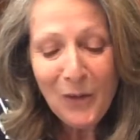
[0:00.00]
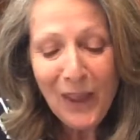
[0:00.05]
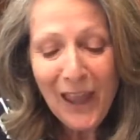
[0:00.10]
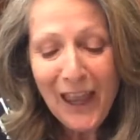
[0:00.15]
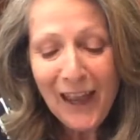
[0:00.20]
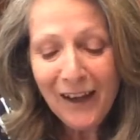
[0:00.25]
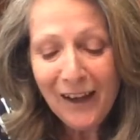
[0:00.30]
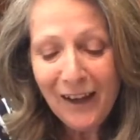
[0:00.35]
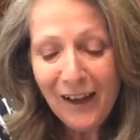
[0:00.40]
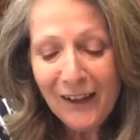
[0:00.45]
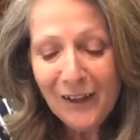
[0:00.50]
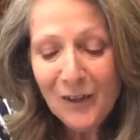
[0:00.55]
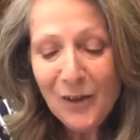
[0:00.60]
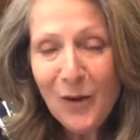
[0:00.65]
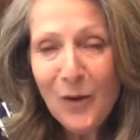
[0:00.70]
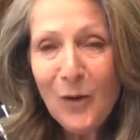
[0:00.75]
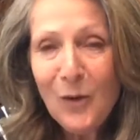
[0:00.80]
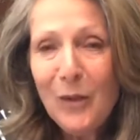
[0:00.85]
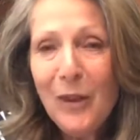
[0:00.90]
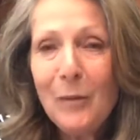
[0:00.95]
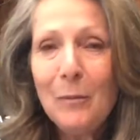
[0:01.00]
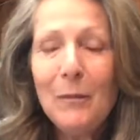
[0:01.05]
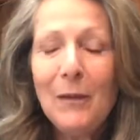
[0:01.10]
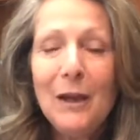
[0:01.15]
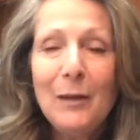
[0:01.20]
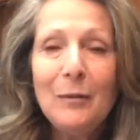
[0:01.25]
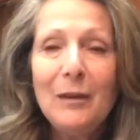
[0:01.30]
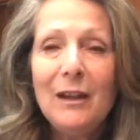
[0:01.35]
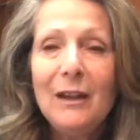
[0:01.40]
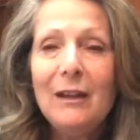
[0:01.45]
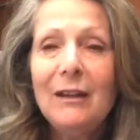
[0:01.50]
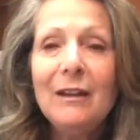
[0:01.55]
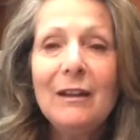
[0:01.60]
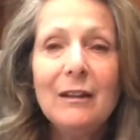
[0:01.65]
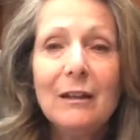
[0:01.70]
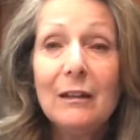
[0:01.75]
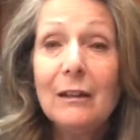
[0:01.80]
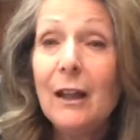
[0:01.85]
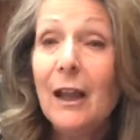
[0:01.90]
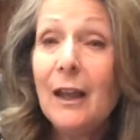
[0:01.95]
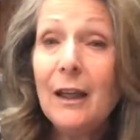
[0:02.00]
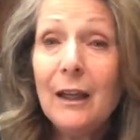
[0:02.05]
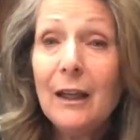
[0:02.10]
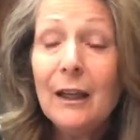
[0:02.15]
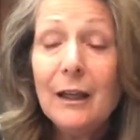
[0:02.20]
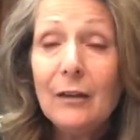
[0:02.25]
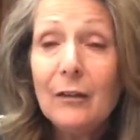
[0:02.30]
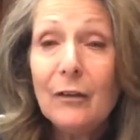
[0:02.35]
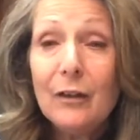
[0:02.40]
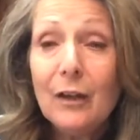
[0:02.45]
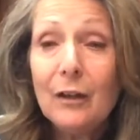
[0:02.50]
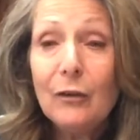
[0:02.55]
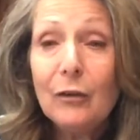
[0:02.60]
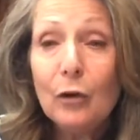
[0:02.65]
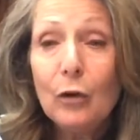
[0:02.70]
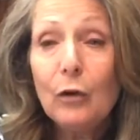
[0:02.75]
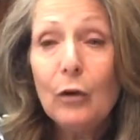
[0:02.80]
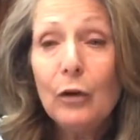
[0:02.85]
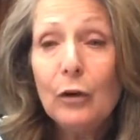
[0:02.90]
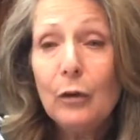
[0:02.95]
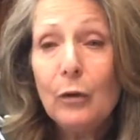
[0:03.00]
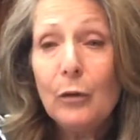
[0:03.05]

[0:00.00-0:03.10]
that I know that maybe the lighting isn't as good,